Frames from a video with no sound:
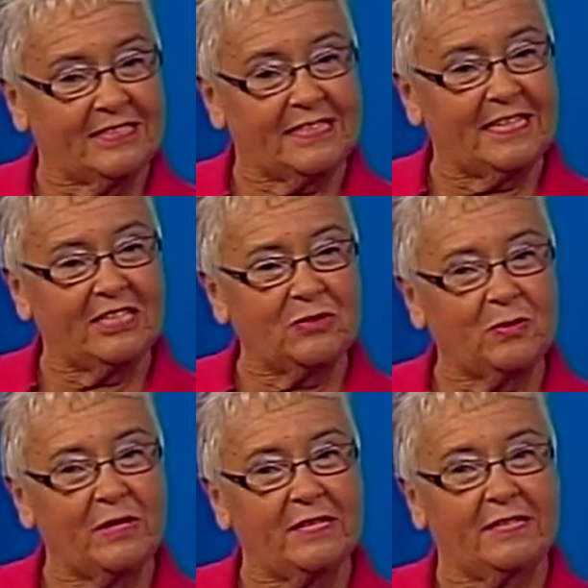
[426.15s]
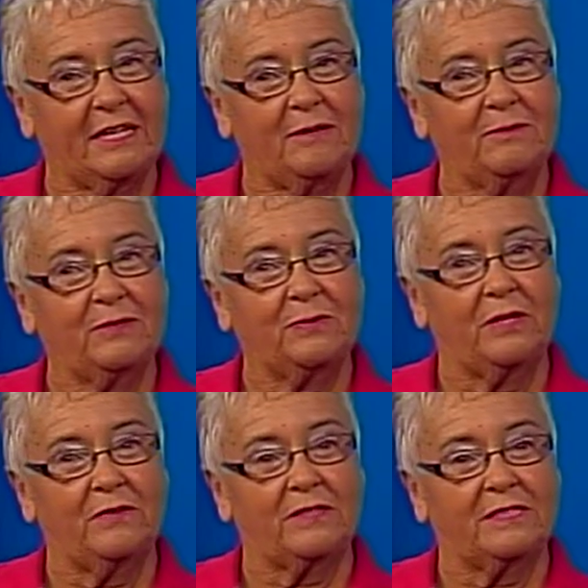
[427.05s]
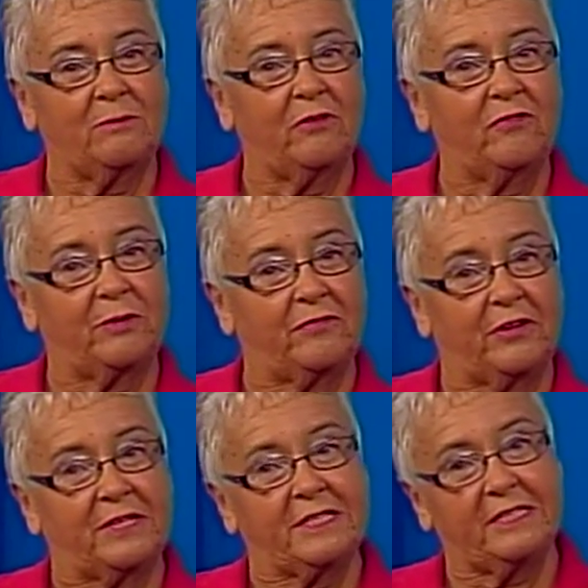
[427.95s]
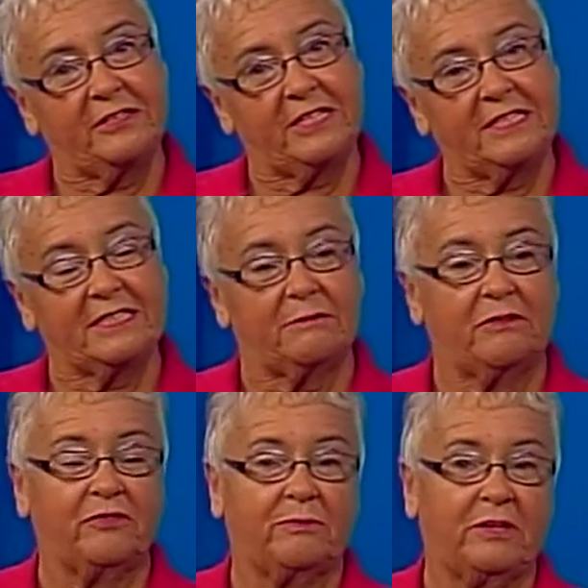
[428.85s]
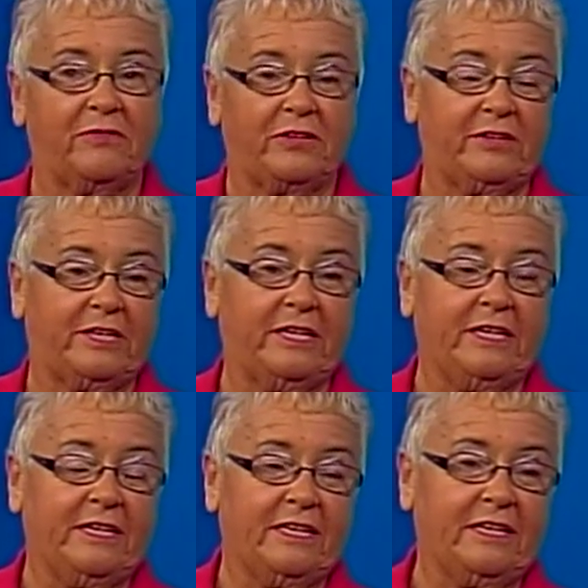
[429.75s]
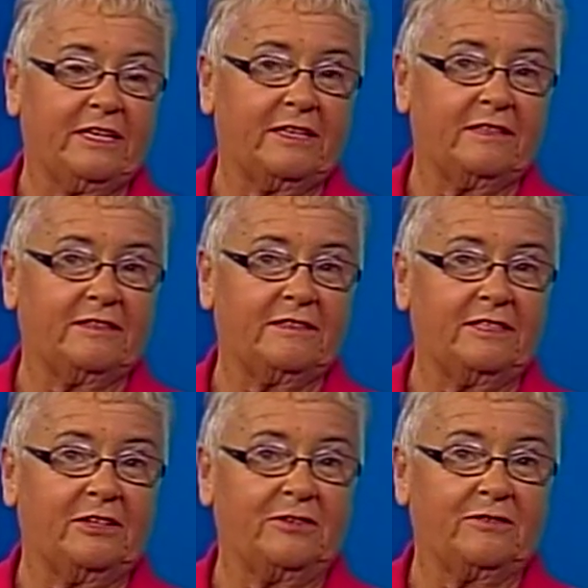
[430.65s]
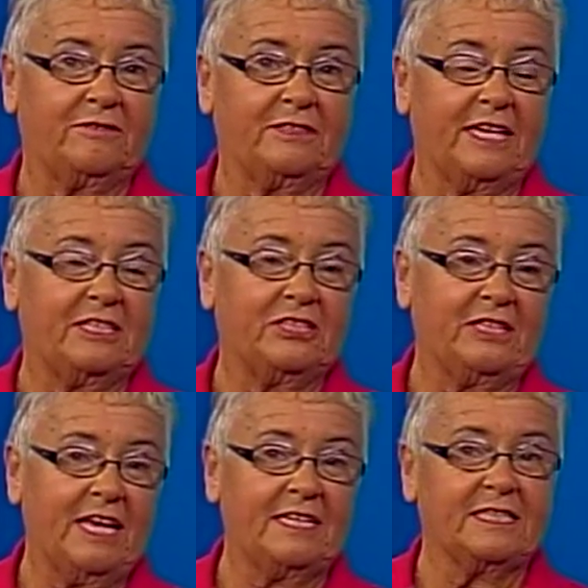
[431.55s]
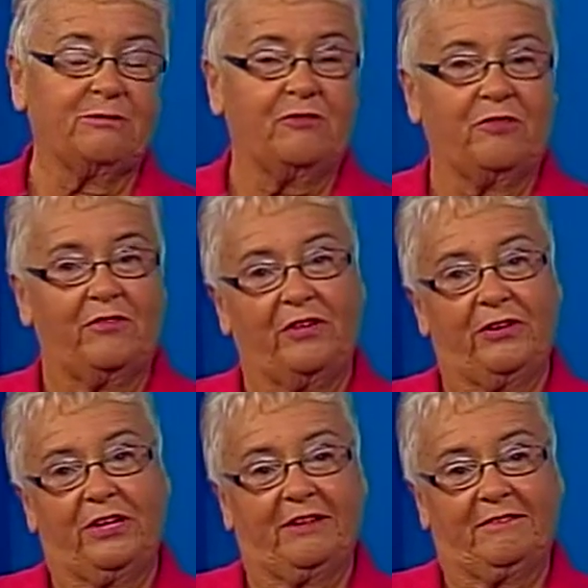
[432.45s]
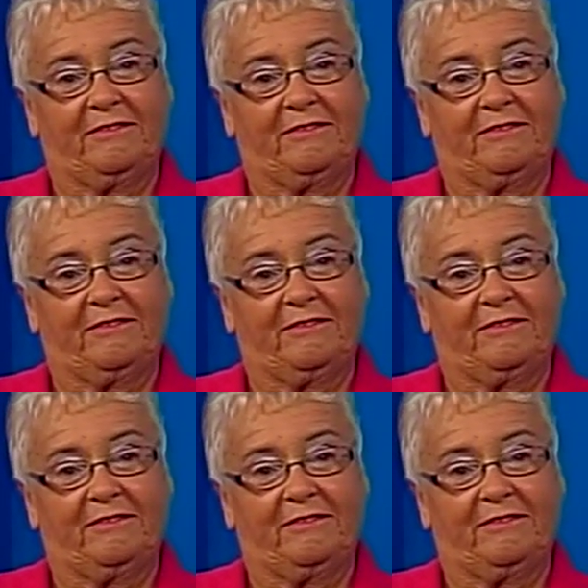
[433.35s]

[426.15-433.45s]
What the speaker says: each one comes with, some of them are very serious, some of them are very, you know, nonchalant, some of them are very